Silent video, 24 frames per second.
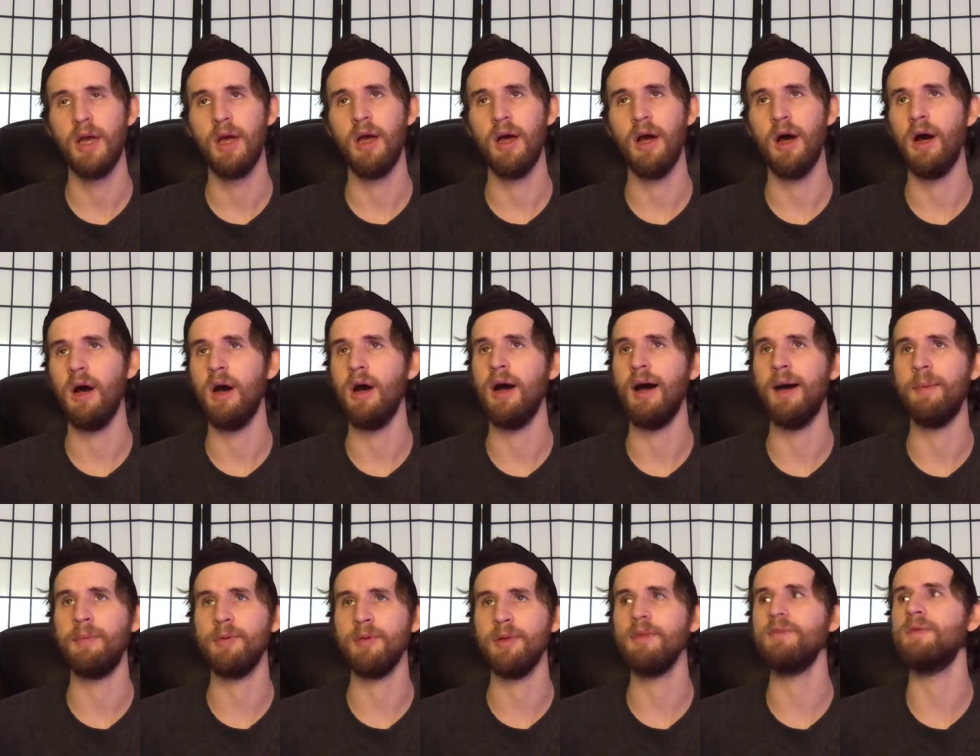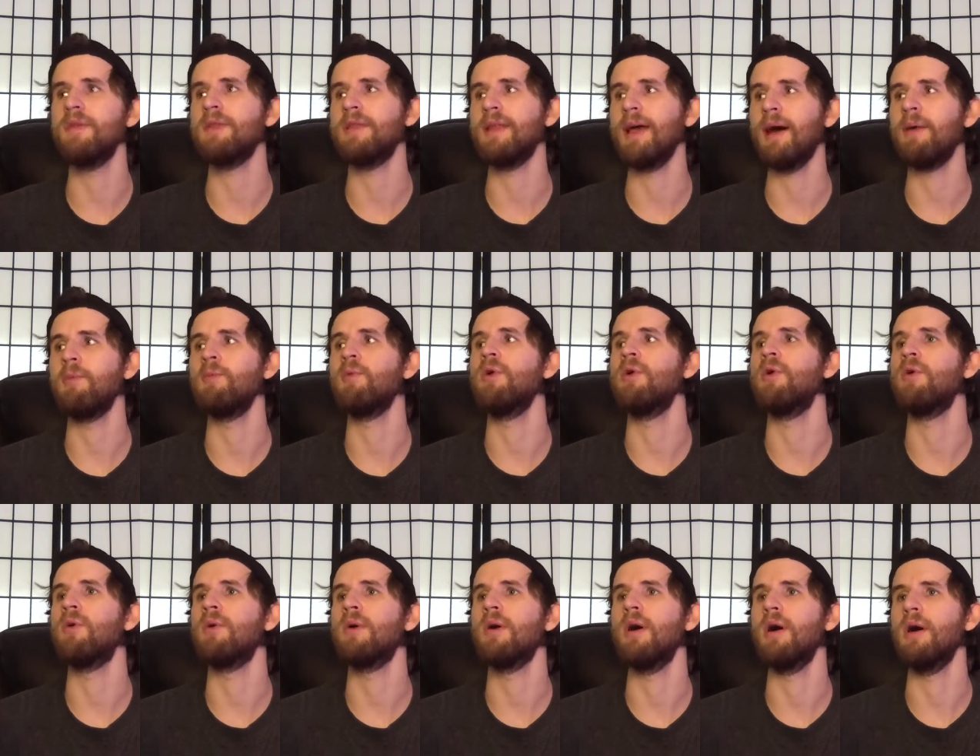I believe that
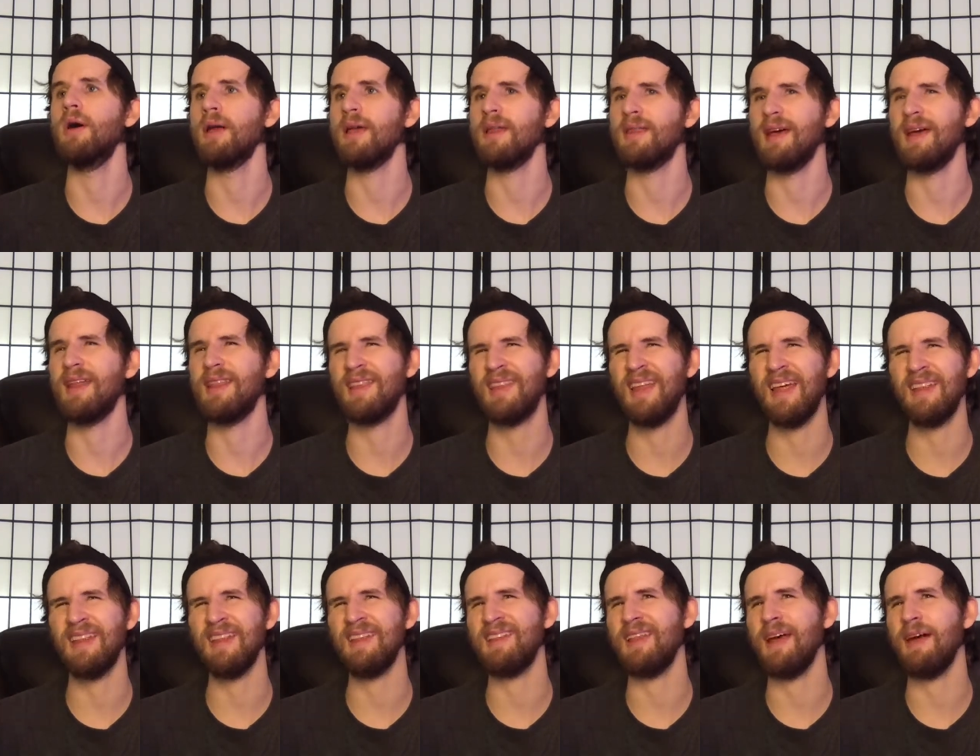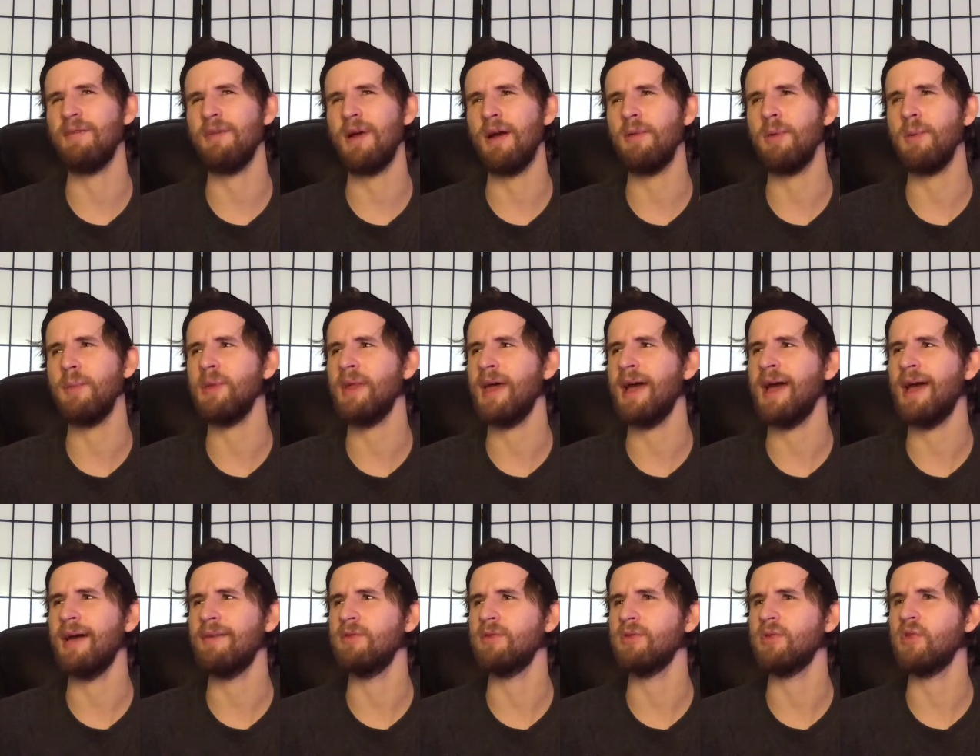will get that. I think that I remember that
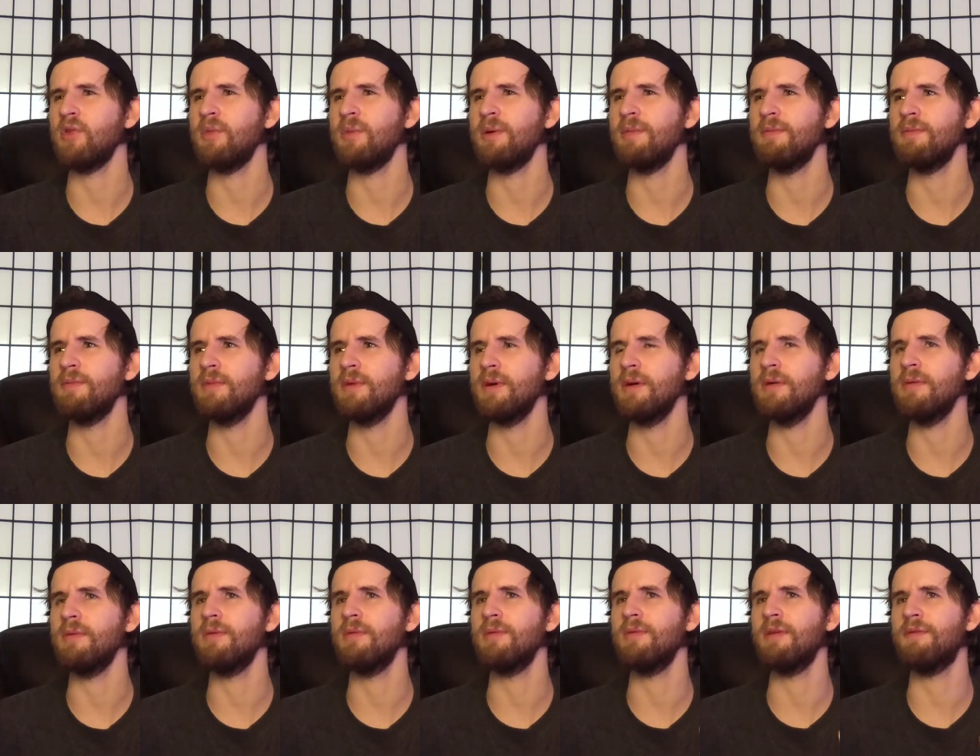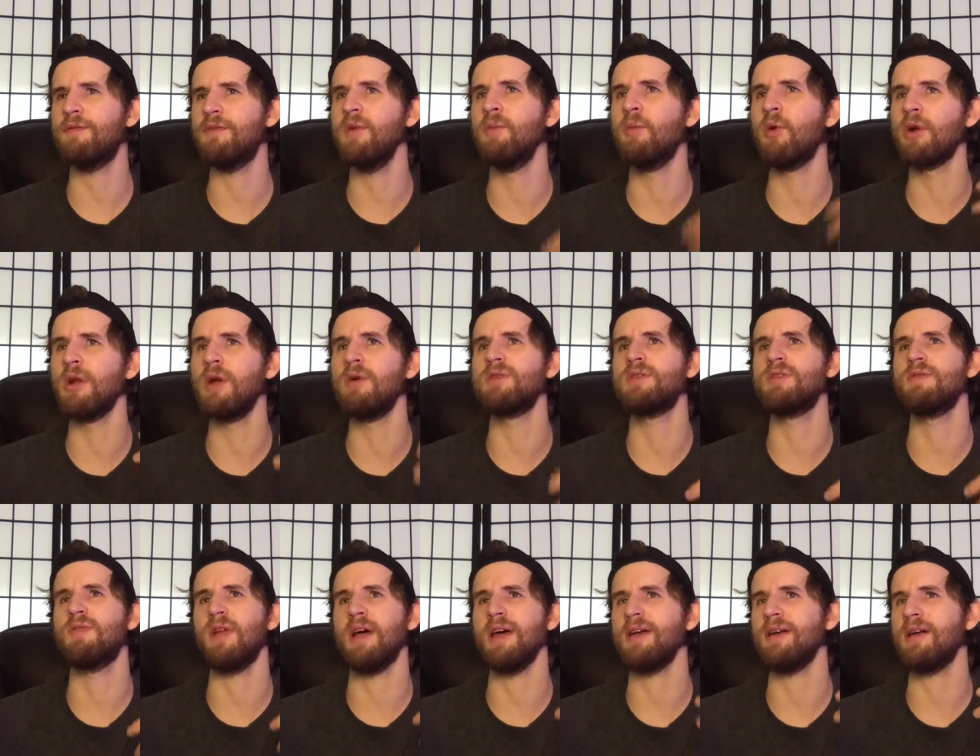having a few more notes
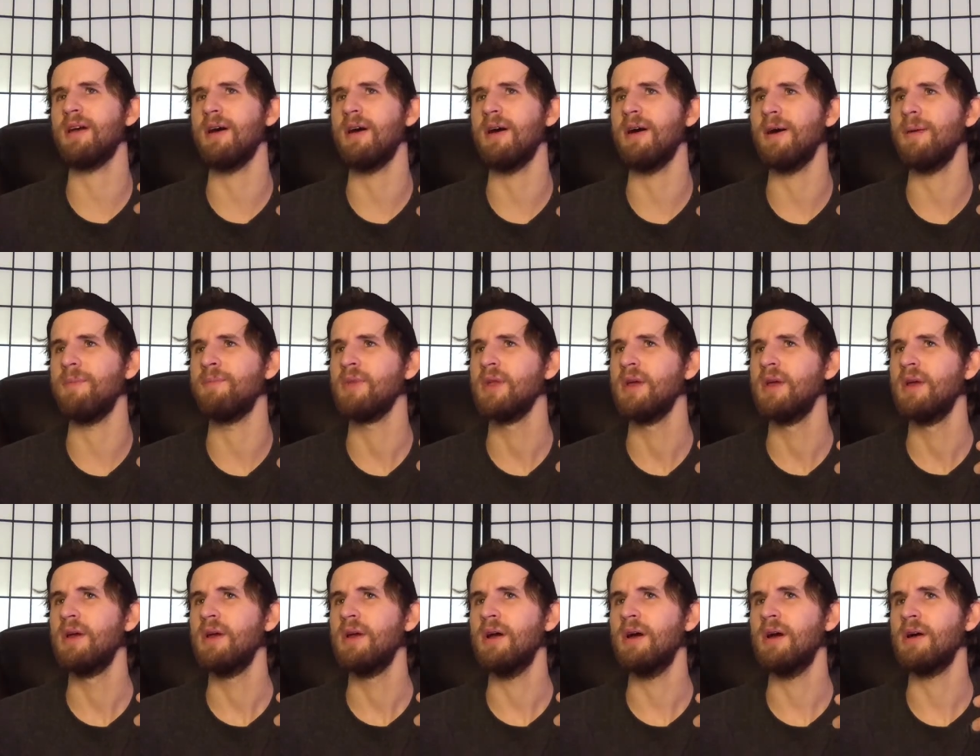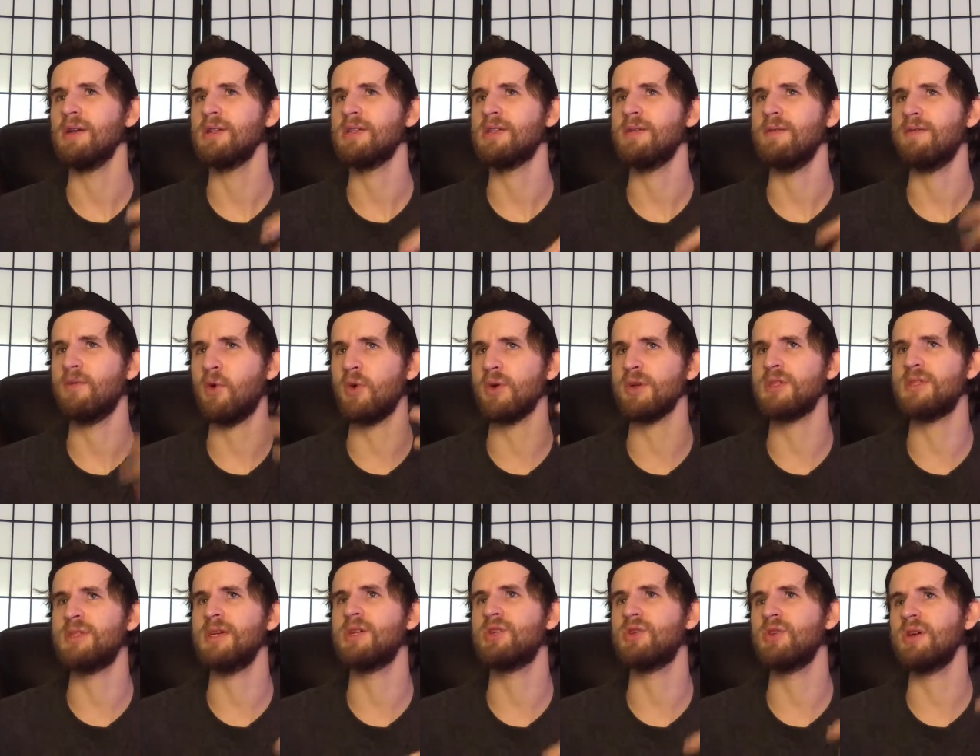of like, of
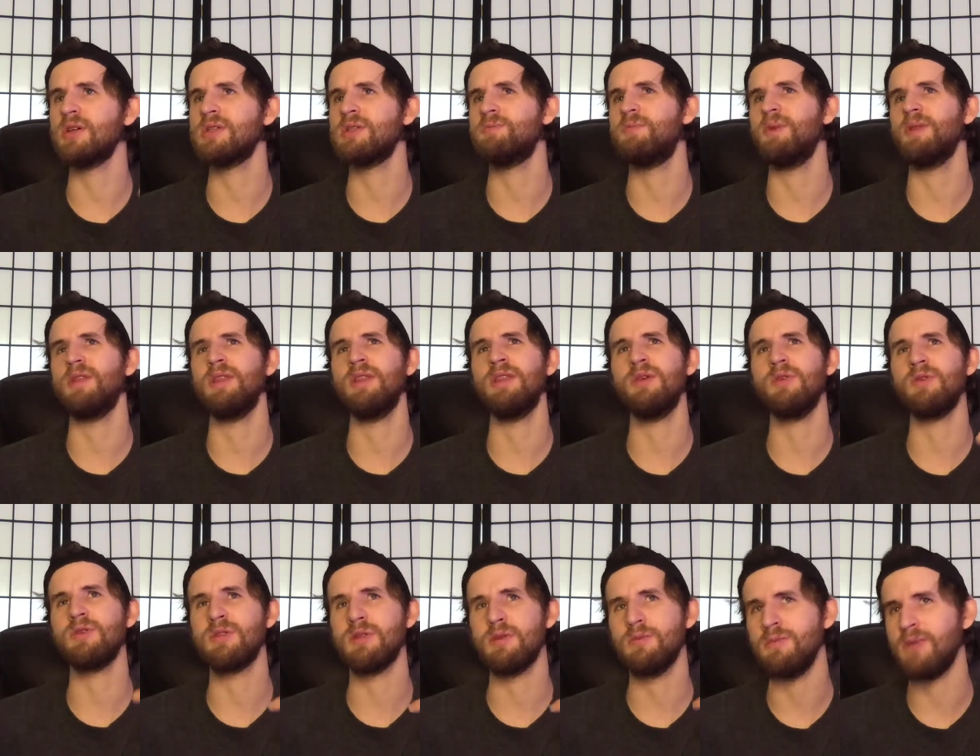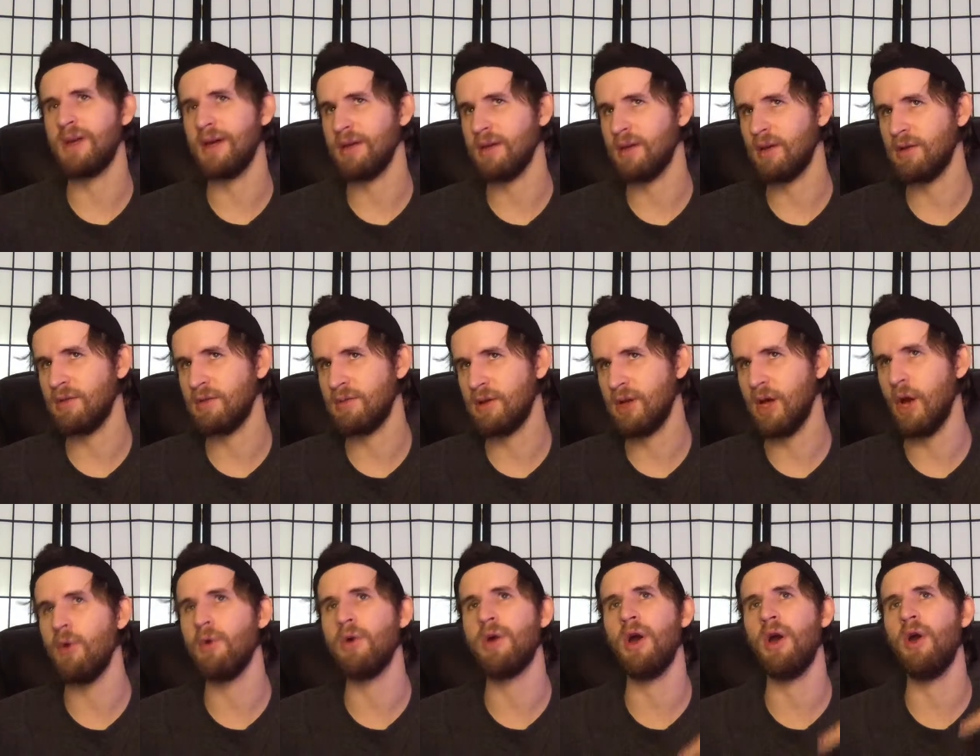course, citrus, but then there's some like
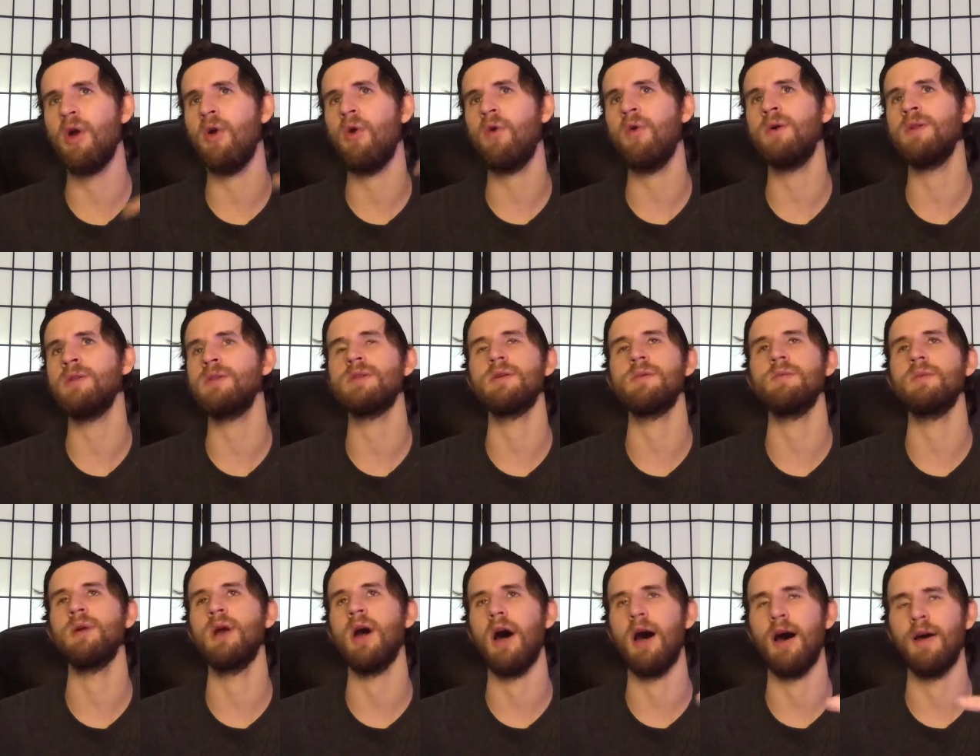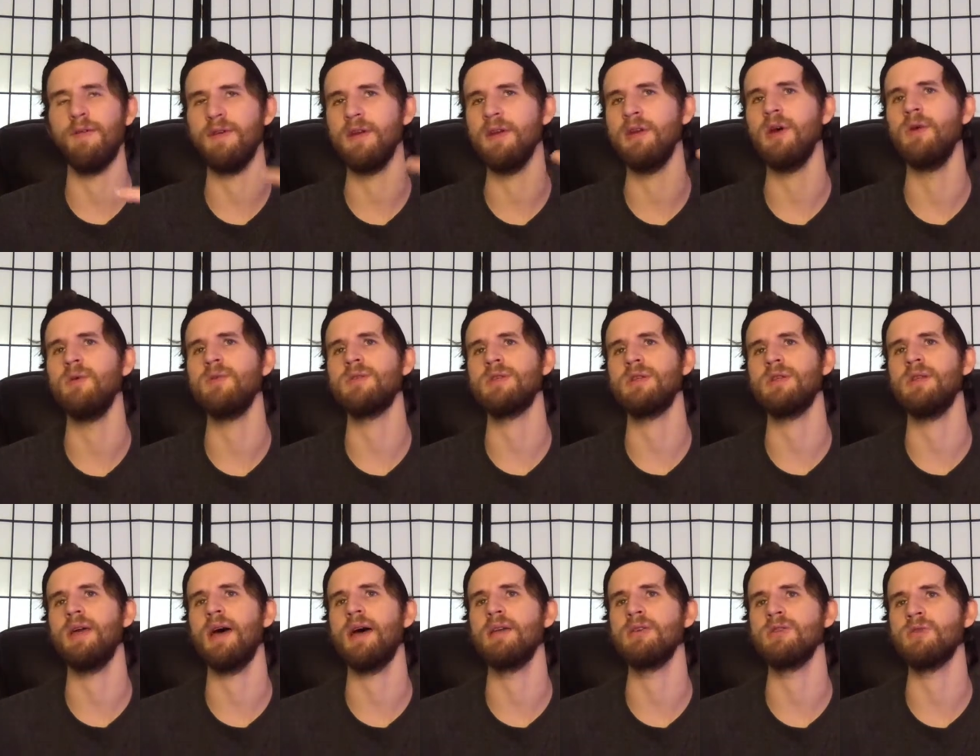cocoa and some coffee notes in
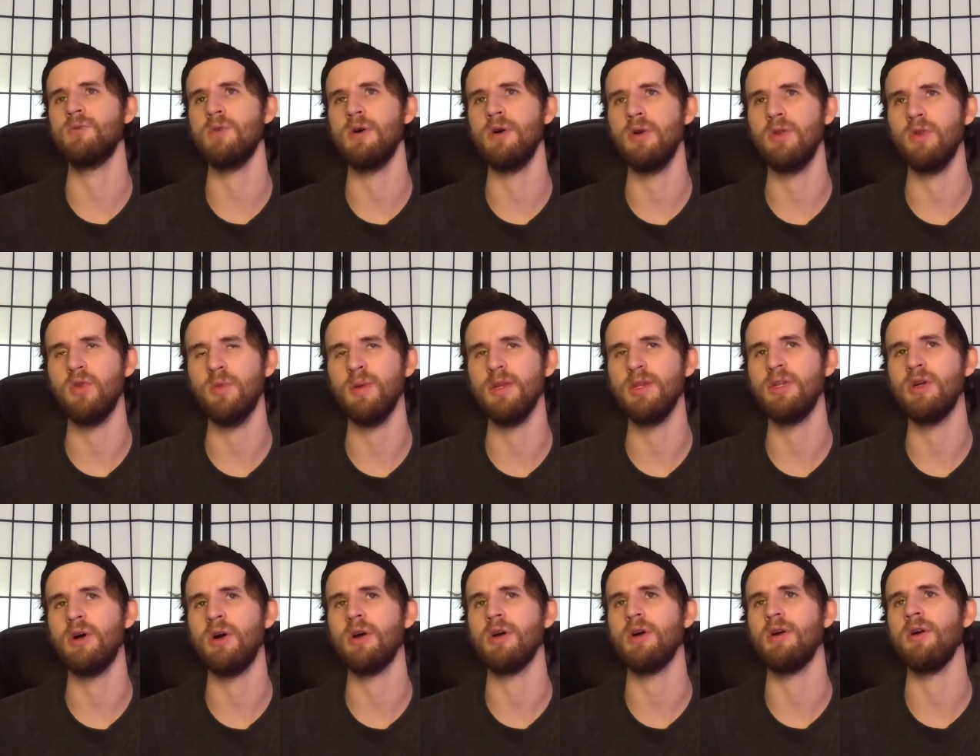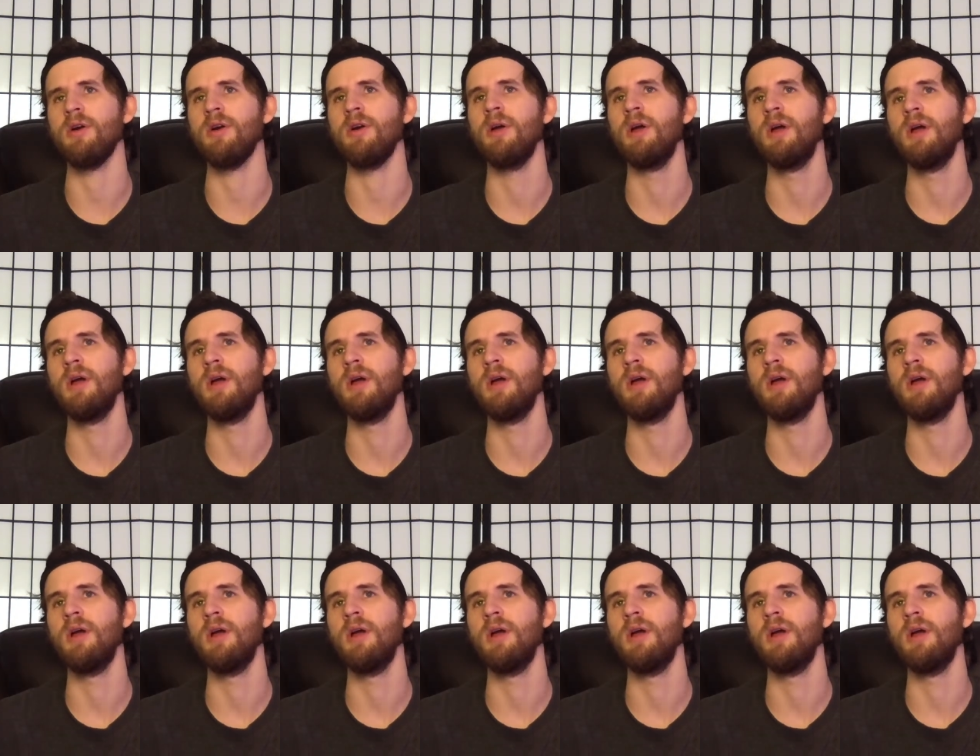that as well. A little bit darker